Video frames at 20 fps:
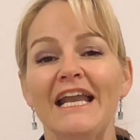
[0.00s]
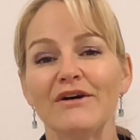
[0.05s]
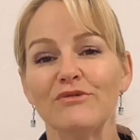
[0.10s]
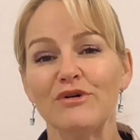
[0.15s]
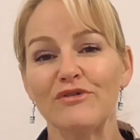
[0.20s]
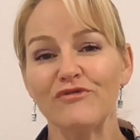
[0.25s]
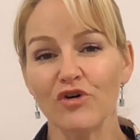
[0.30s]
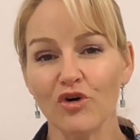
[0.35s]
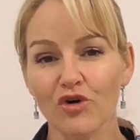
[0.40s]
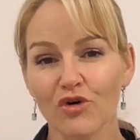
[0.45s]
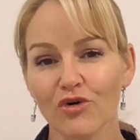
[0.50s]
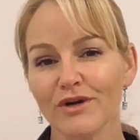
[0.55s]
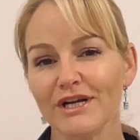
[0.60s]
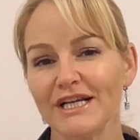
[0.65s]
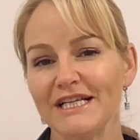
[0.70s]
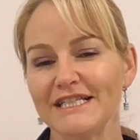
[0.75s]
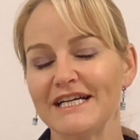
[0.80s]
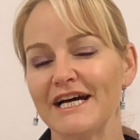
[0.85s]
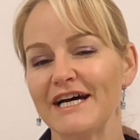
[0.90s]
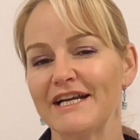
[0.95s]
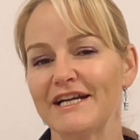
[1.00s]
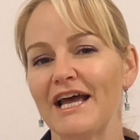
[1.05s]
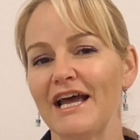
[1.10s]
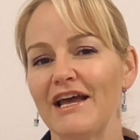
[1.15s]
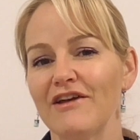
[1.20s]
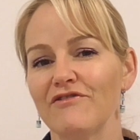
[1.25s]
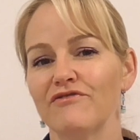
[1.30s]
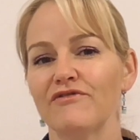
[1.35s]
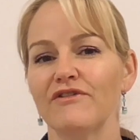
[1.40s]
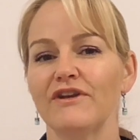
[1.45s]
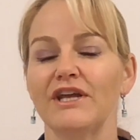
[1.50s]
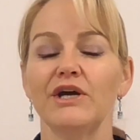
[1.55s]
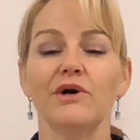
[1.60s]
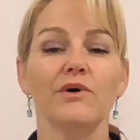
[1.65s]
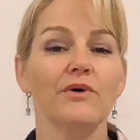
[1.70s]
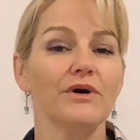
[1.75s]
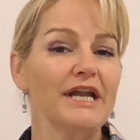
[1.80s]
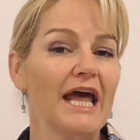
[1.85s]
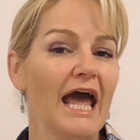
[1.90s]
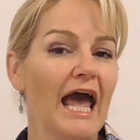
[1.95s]
Now, I've already done a
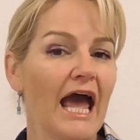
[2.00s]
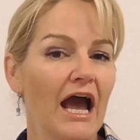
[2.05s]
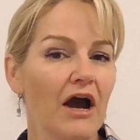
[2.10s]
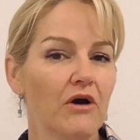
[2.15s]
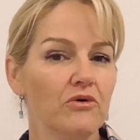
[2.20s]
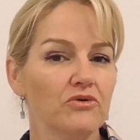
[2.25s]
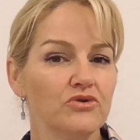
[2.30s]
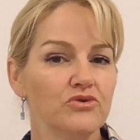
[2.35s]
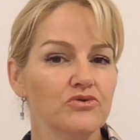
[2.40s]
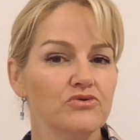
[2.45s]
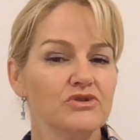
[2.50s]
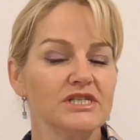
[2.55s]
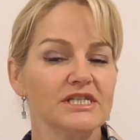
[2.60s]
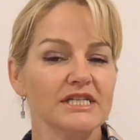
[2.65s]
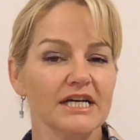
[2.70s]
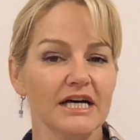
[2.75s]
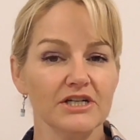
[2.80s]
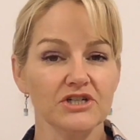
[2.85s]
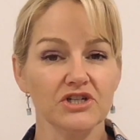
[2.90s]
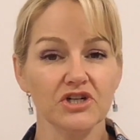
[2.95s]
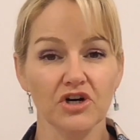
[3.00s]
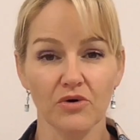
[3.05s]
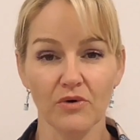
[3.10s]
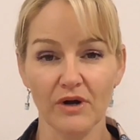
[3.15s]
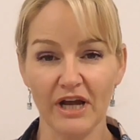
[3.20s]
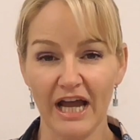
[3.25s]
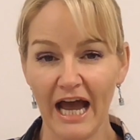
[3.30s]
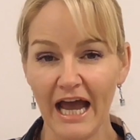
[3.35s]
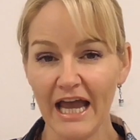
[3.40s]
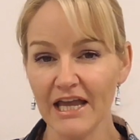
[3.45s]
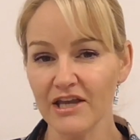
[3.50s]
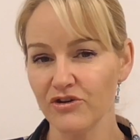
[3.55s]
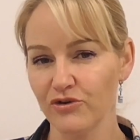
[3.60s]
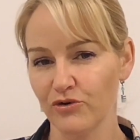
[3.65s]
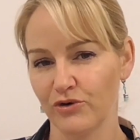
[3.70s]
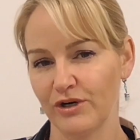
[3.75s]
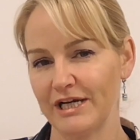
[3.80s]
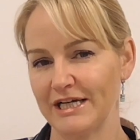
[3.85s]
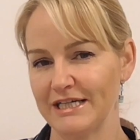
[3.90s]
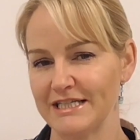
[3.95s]
video on how you start to create
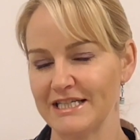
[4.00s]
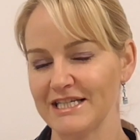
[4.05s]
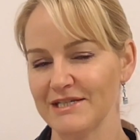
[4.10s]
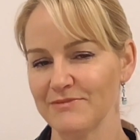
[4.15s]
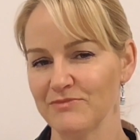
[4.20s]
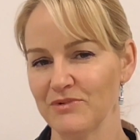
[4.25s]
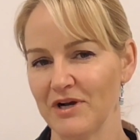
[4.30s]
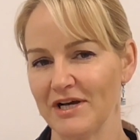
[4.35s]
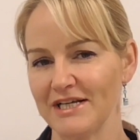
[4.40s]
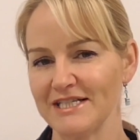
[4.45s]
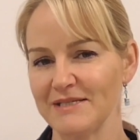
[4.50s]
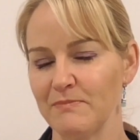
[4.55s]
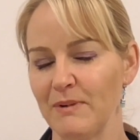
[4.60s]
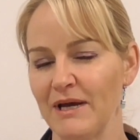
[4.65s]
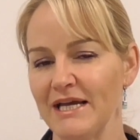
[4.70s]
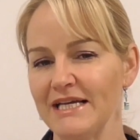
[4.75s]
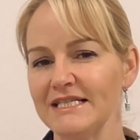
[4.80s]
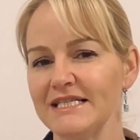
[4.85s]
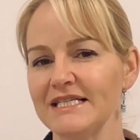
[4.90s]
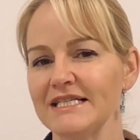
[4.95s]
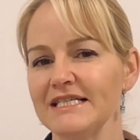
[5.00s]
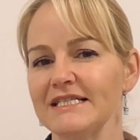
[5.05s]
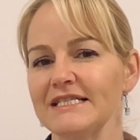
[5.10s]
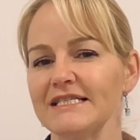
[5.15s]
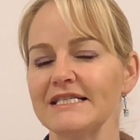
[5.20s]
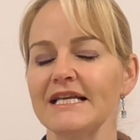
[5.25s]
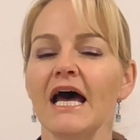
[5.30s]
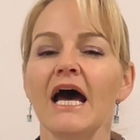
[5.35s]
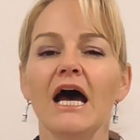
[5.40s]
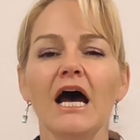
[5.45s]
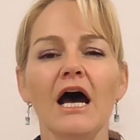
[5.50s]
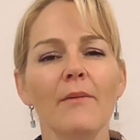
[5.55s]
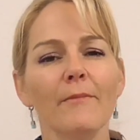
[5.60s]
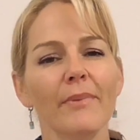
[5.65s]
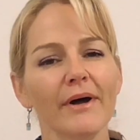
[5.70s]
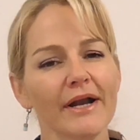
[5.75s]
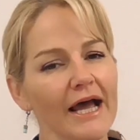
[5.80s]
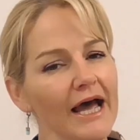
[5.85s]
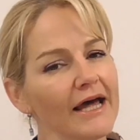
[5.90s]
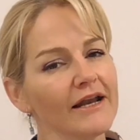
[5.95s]
your customized bases,
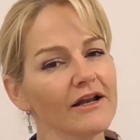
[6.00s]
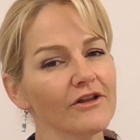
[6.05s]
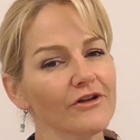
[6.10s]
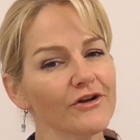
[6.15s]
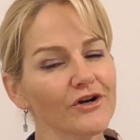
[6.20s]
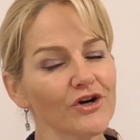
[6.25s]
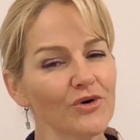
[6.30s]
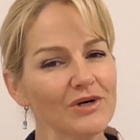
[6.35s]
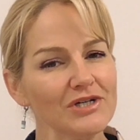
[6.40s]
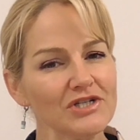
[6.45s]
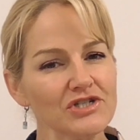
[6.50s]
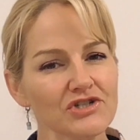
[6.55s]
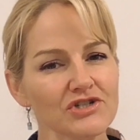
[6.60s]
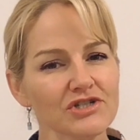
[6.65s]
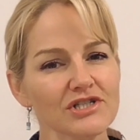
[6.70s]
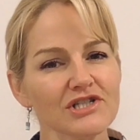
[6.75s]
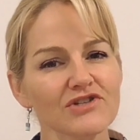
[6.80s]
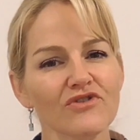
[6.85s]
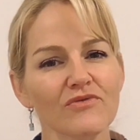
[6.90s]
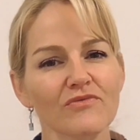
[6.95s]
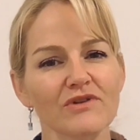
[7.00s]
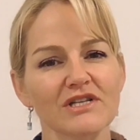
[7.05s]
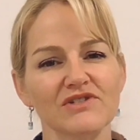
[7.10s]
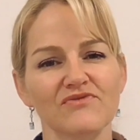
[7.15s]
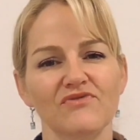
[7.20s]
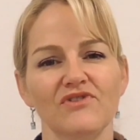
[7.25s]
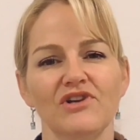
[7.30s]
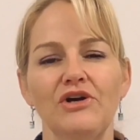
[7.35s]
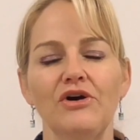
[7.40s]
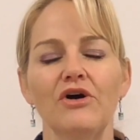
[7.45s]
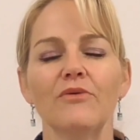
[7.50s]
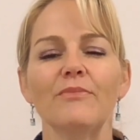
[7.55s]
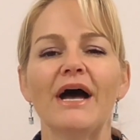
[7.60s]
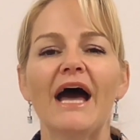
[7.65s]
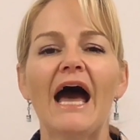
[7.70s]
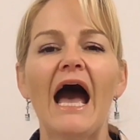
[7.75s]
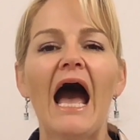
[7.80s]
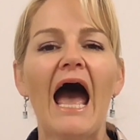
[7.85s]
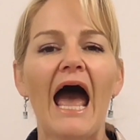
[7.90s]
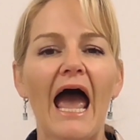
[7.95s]
but I had a lot of questions from this video
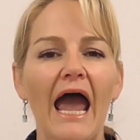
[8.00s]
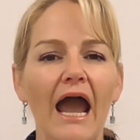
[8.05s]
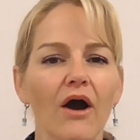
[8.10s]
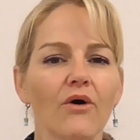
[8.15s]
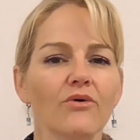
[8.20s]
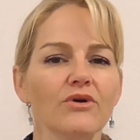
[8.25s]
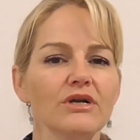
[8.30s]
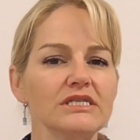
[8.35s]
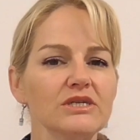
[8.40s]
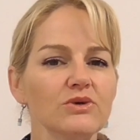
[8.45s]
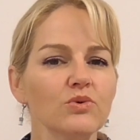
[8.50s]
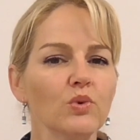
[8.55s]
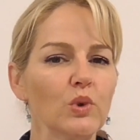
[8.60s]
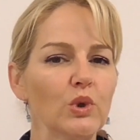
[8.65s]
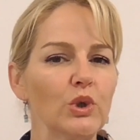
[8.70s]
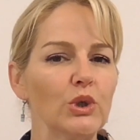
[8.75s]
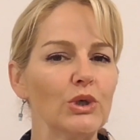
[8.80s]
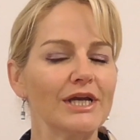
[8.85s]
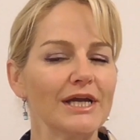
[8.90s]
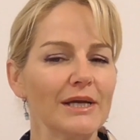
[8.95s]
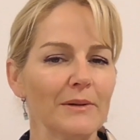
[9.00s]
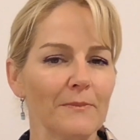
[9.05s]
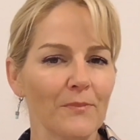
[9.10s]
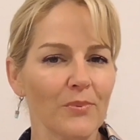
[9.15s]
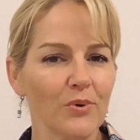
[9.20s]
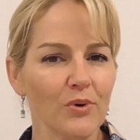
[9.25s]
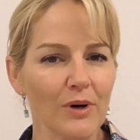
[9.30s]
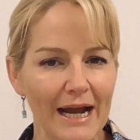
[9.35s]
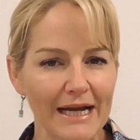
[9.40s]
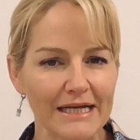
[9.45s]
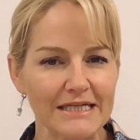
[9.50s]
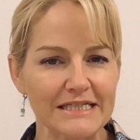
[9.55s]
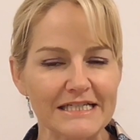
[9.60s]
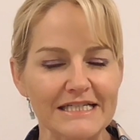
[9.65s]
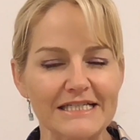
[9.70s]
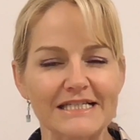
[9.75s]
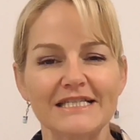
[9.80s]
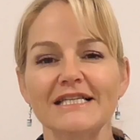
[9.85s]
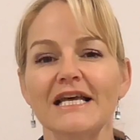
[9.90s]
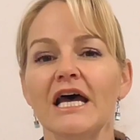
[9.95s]
about how does it work in
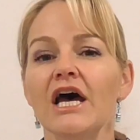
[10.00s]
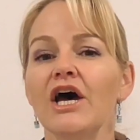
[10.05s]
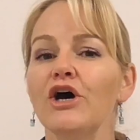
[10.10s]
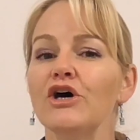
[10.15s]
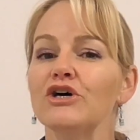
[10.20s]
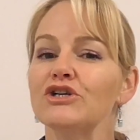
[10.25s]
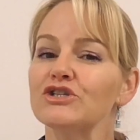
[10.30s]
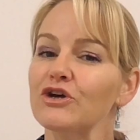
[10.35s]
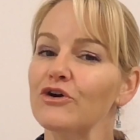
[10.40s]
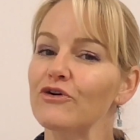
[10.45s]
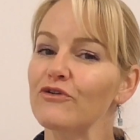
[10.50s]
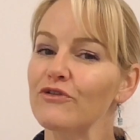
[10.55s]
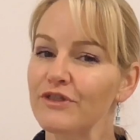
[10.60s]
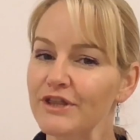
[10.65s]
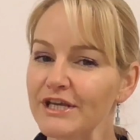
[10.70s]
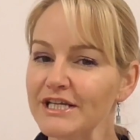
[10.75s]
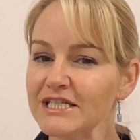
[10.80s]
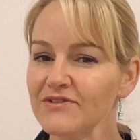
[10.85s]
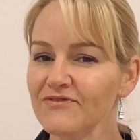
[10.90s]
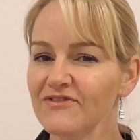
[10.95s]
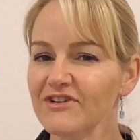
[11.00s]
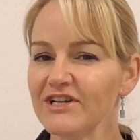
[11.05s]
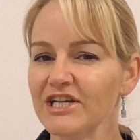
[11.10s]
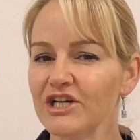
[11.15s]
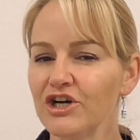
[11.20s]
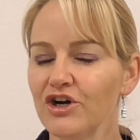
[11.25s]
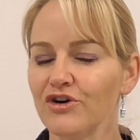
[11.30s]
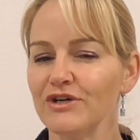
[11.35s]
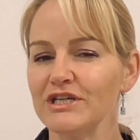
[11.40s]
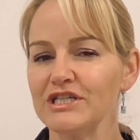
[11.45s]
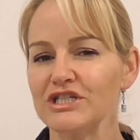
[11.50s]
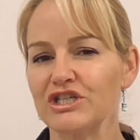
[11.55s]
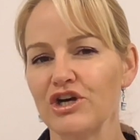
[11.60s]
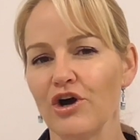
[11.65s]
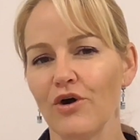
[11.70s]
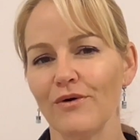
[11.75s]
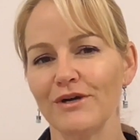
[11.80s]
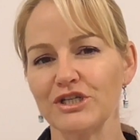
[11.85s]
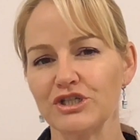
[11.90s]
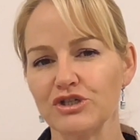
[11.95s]
practice. So this video is
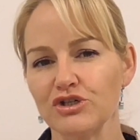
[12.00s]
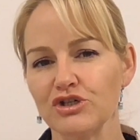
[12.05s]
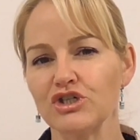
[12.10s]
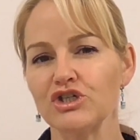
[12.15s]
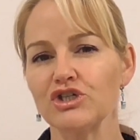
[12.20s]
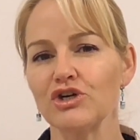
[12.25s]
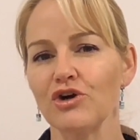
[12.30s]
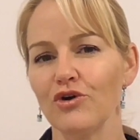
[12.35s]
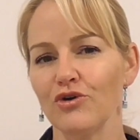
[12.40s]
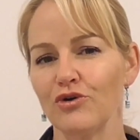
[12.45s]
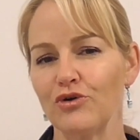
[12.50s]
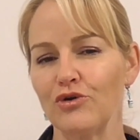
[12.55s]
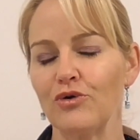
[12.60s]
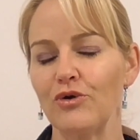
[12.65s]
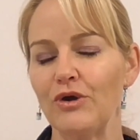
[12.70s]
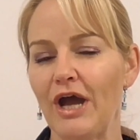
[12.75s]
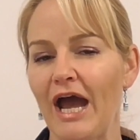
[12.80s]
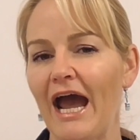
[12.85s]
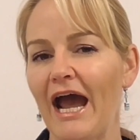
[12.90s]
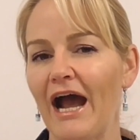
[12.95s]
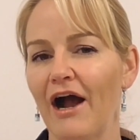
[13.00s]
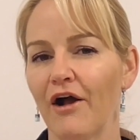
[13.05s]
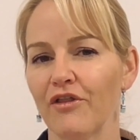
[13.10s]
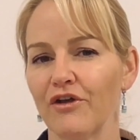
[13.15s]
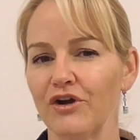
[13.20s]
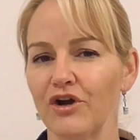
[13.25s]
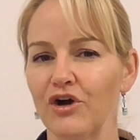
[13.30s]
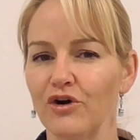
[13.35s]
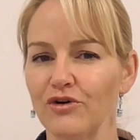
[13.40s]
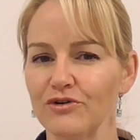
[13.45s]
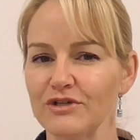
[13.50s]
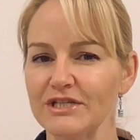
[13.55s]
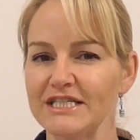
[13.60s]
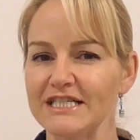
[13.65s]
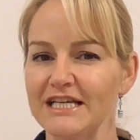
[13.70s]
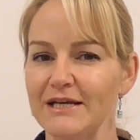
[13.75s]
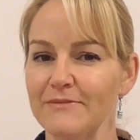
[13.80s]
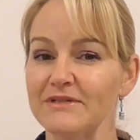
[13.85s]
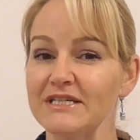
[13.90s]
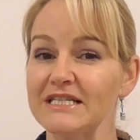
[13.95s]
going to show you how the
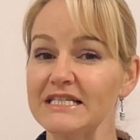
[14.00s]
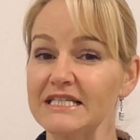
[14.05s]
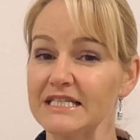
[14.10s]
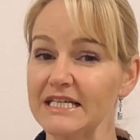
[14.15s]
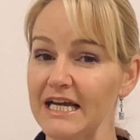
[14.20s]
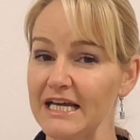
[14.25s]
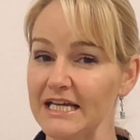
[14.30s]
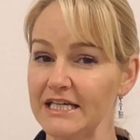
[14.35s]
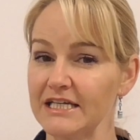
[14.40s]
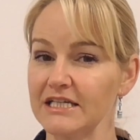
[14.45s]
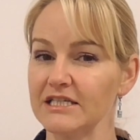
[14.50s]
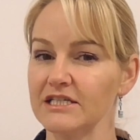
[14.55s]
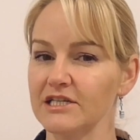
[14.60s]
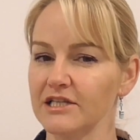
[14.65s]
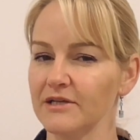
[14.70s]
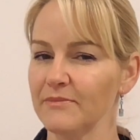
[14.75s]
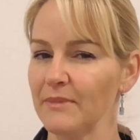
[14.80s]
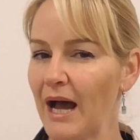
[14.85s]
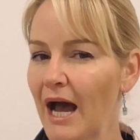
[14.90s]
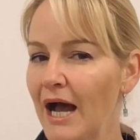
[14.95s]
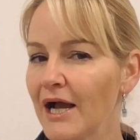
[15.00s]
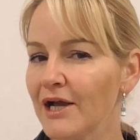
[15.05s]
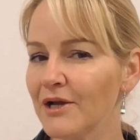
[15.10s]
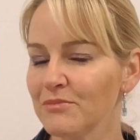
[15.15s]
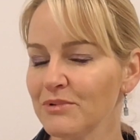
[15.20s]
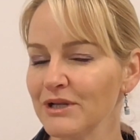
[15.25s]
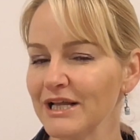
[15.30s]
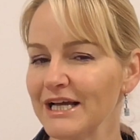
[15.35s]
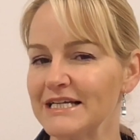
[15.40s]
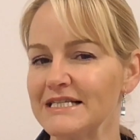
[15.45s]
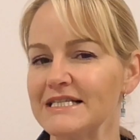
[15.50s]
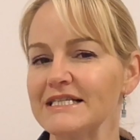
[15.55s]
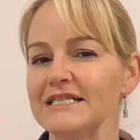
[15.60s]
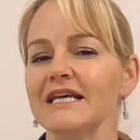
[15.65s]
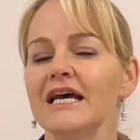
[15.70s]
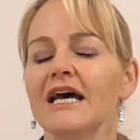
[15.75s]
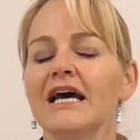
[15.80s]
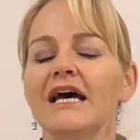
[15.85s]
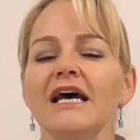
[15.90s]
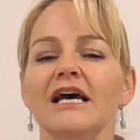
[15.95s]
concept is taken to the marketplace.